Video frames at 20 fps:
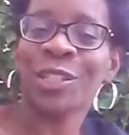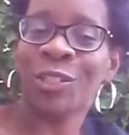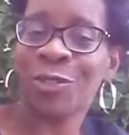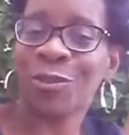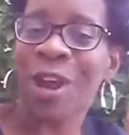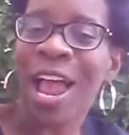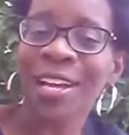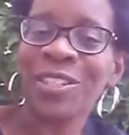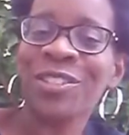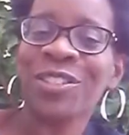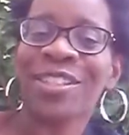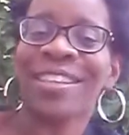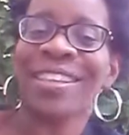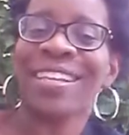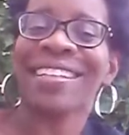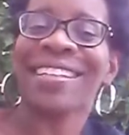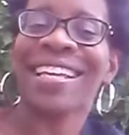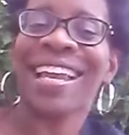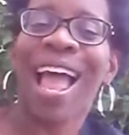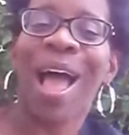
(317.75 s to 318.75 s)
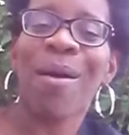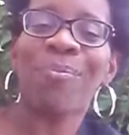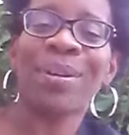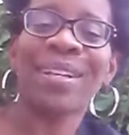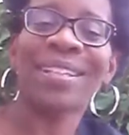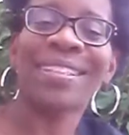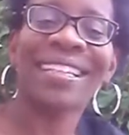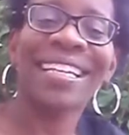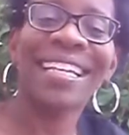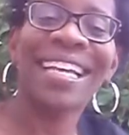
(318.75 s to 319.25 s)
attraction thing that
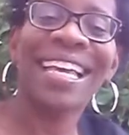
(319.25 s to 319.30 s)
happened.